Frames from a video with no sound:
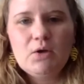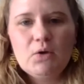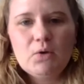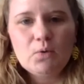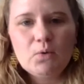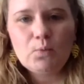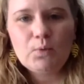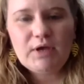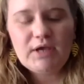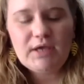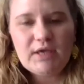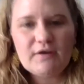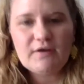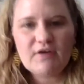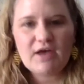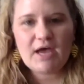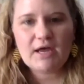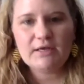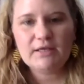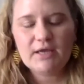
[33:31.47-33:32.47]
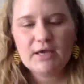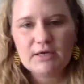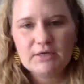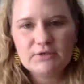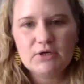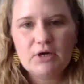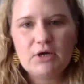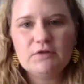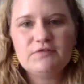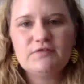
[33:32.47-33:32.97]
We have had young
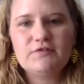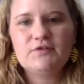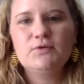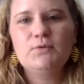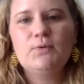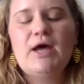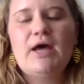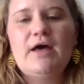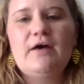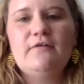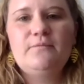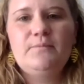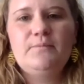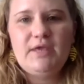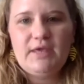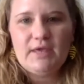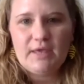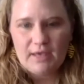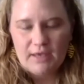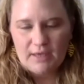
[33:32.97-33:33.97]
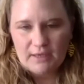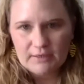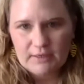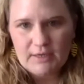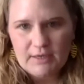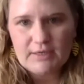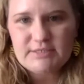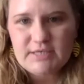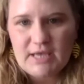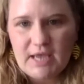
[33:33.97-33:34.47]
adults who have began
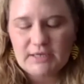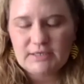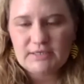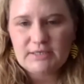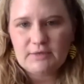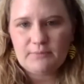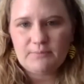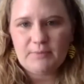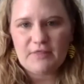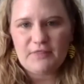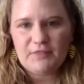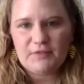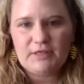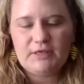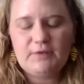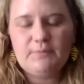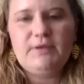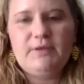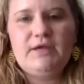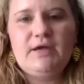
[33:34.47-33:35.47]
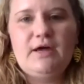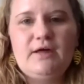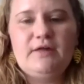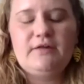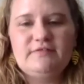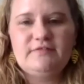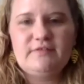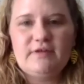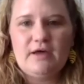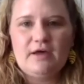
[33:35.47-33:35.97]
attending Bethany
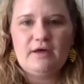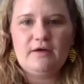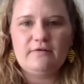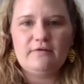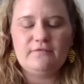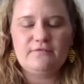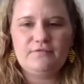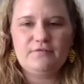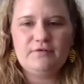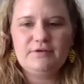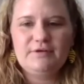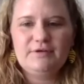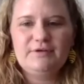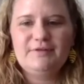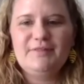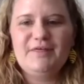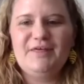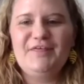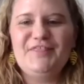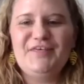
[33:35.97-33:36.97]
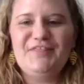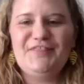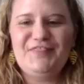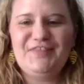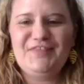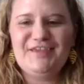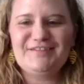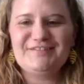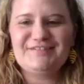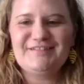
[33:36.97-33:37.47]
because of the
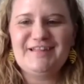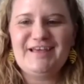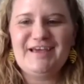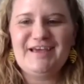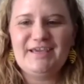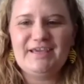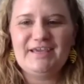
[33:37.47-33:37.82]
things like